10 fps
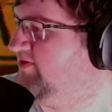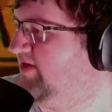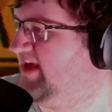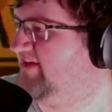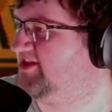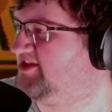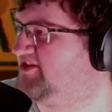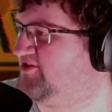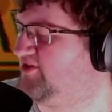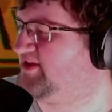give it to the
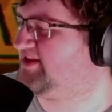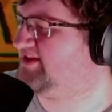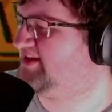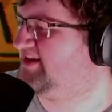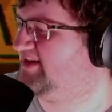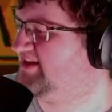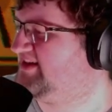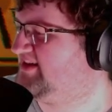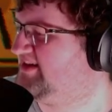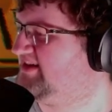grizzly.
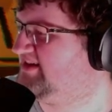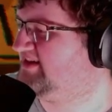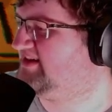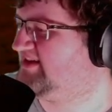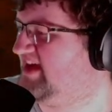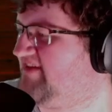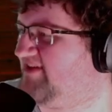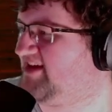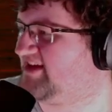Yeah, fuck it.